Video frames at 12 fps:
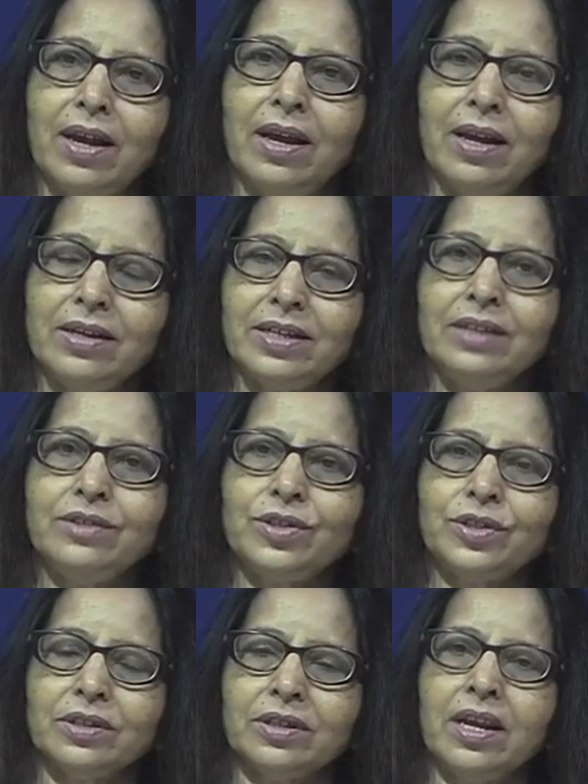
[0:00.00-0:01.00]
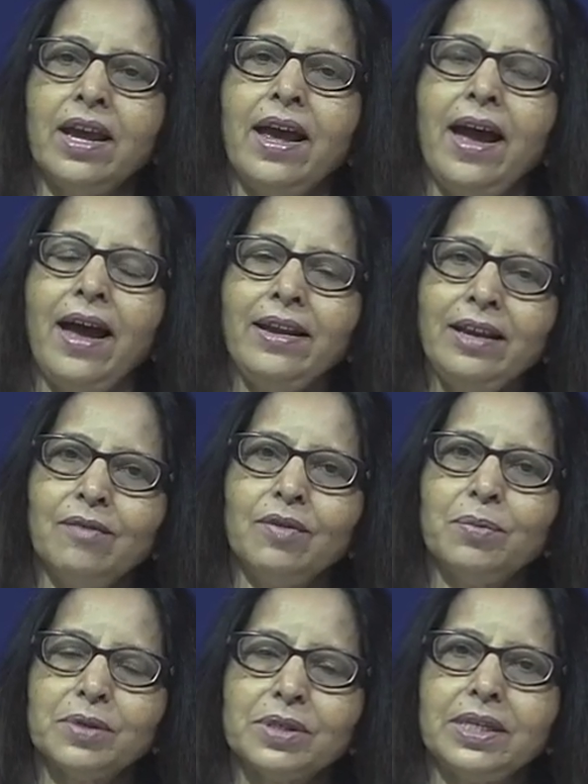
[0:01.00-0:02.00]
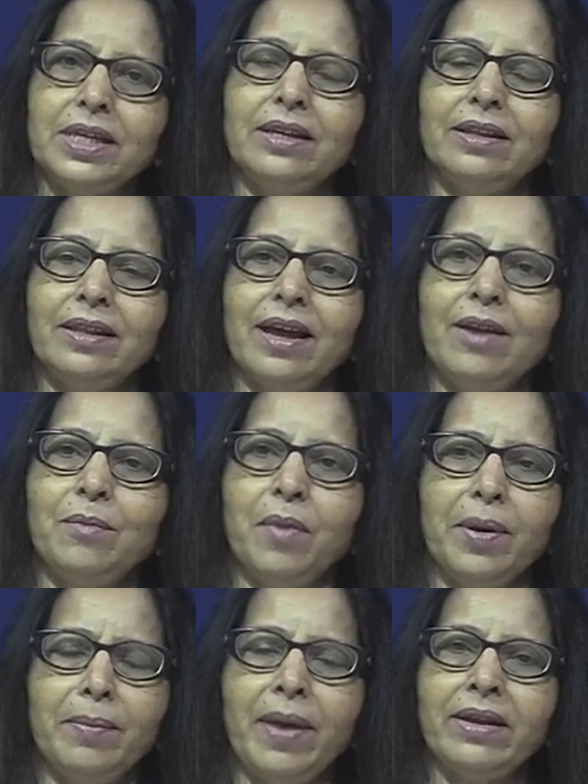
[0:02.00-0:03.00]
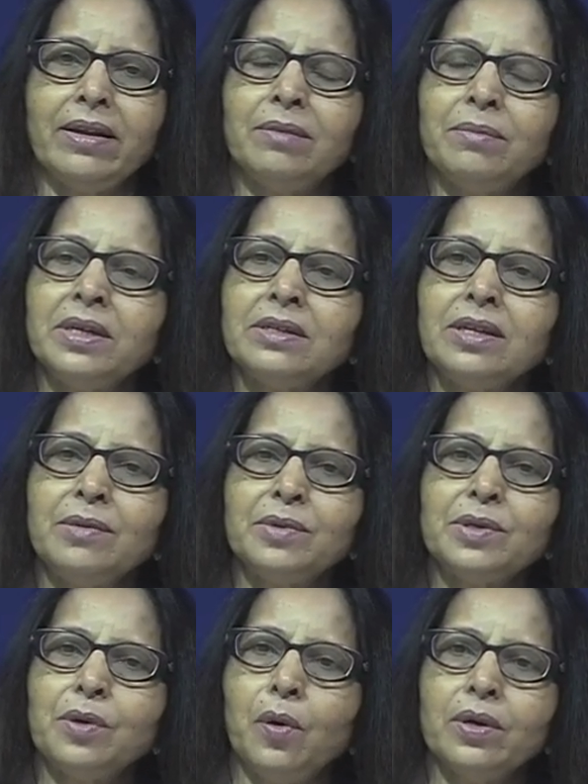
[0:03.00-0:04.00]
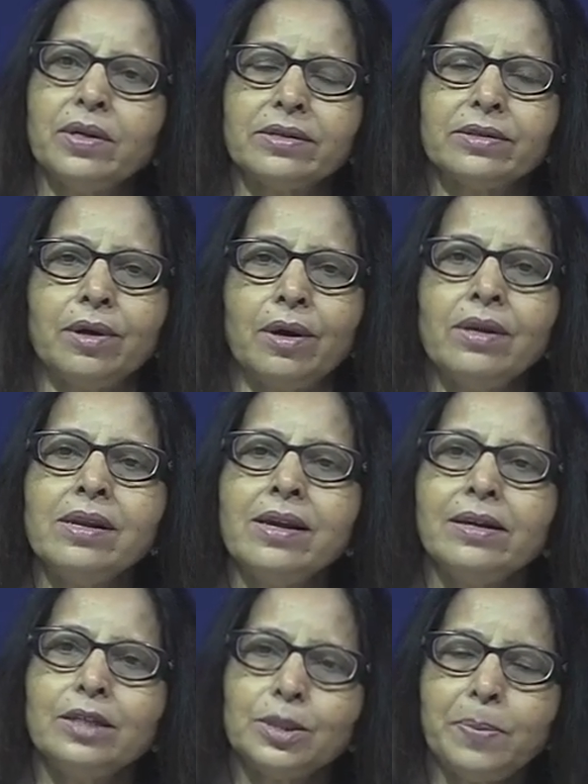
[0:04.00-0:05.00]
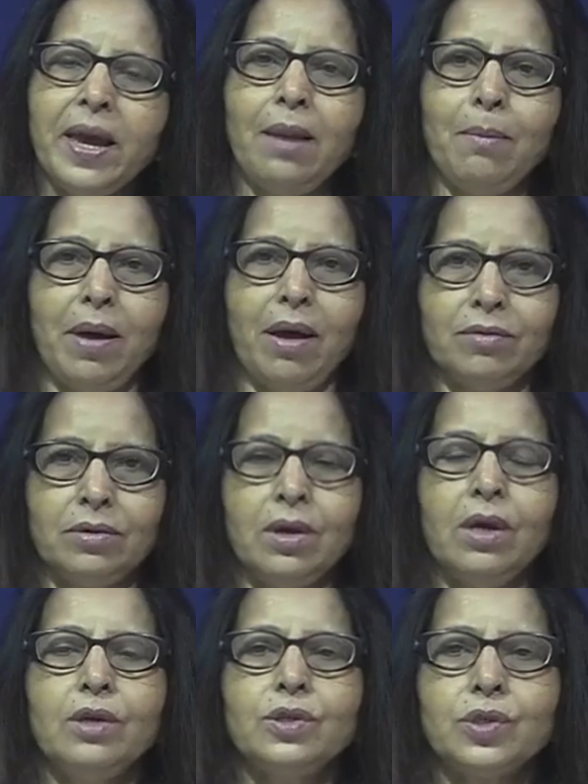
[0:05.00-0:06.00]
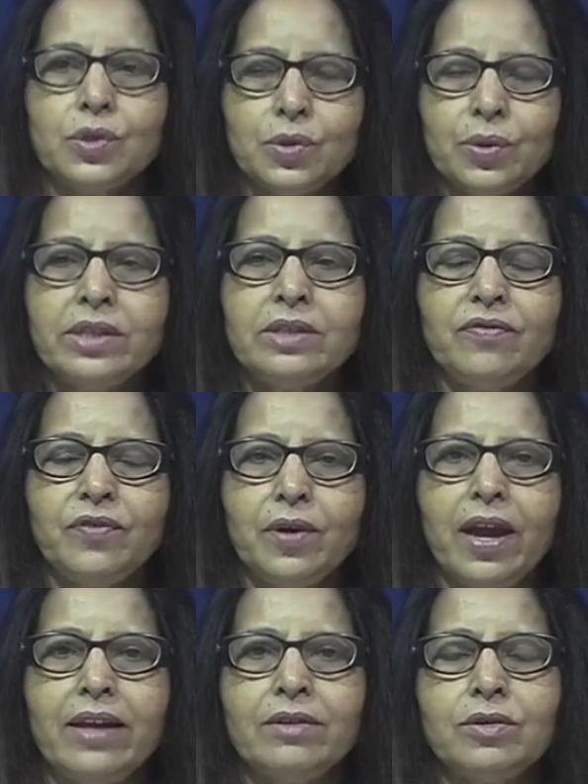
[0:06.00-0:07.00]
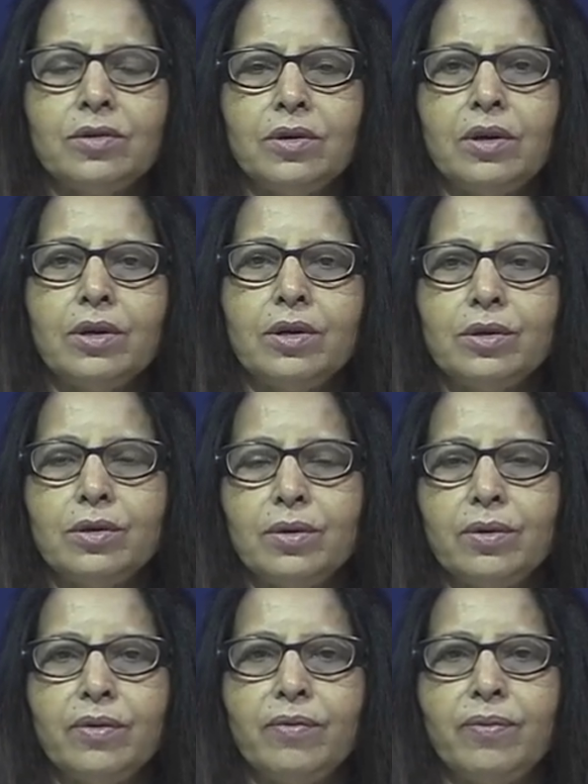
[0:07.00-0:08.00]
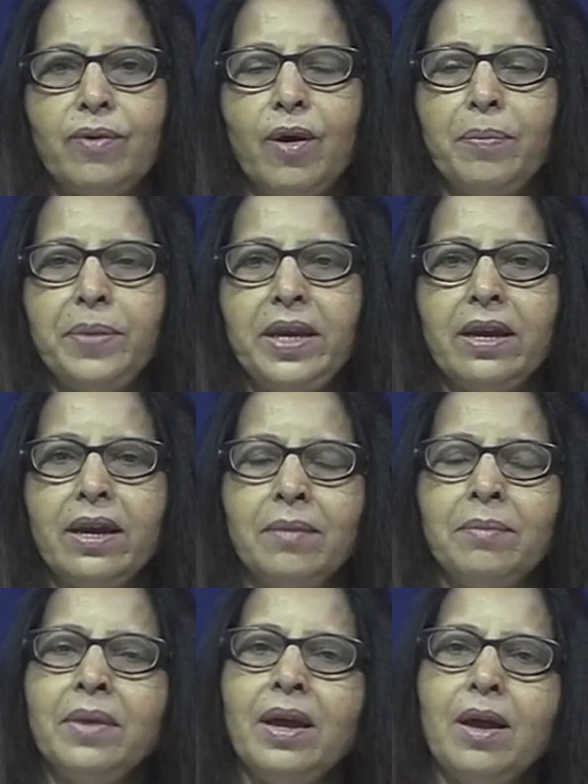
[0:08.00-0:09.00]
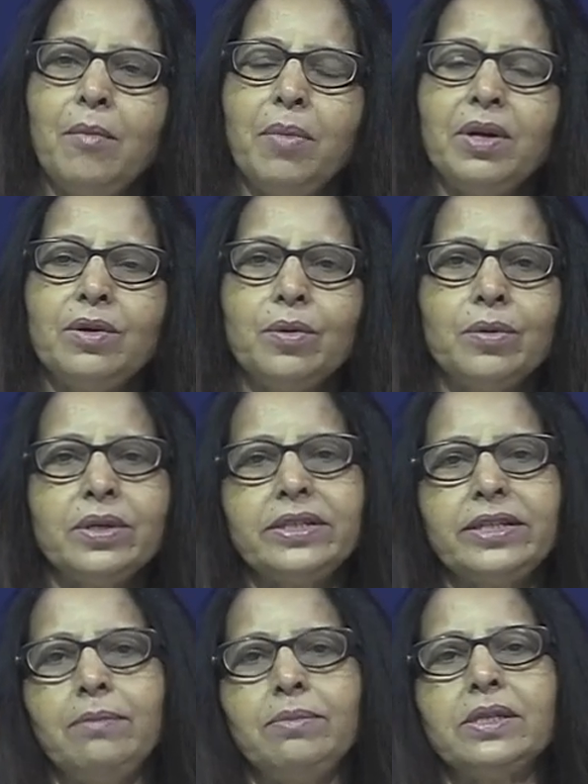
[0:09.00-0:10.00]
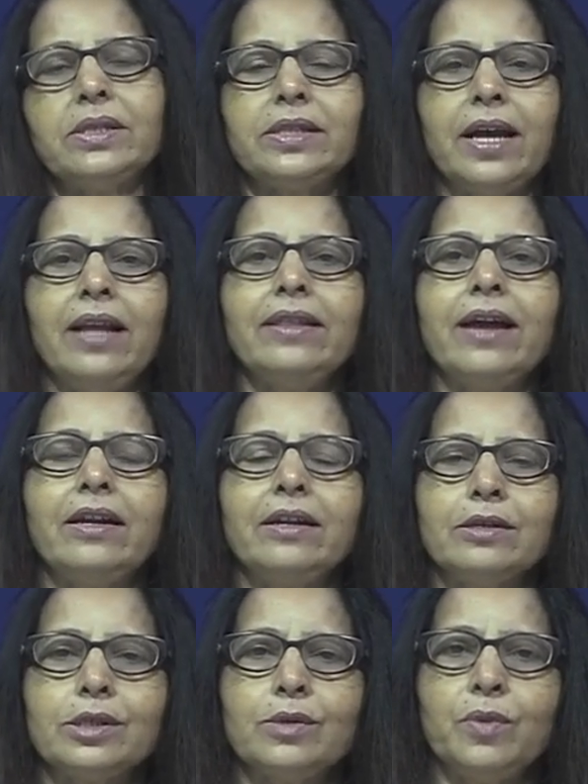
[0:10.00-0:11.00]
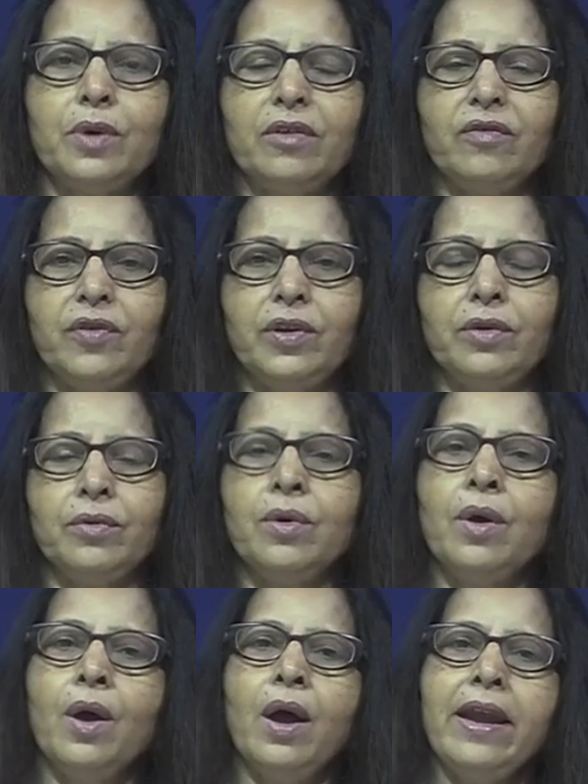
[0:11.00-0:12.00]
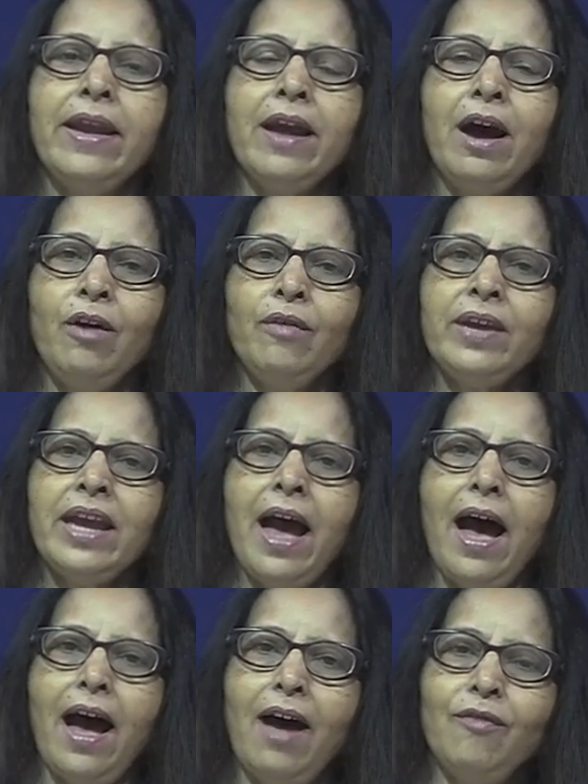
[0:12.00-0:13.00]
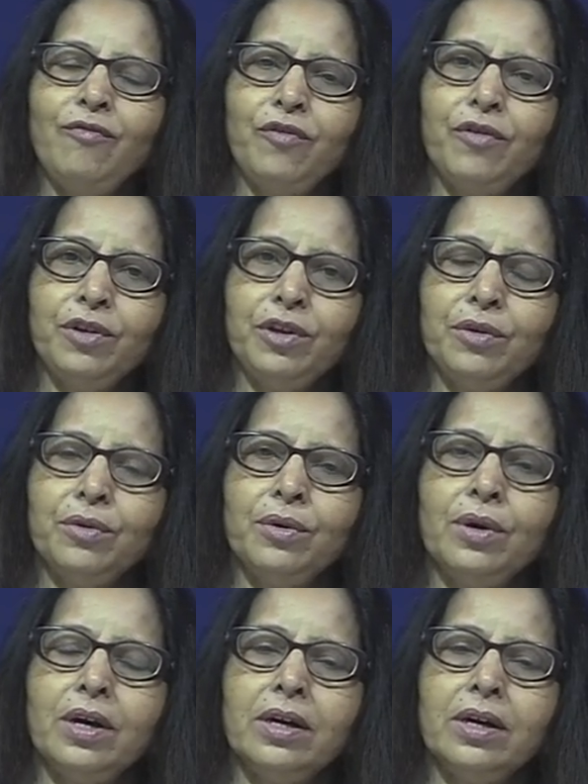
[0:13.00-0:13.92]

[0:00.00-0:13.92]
attention, and he will proceed in that manner, but he would hold us all spellbound. So do it if you can copy him, but don't attempt a style that doesn't work for you. Now we have for you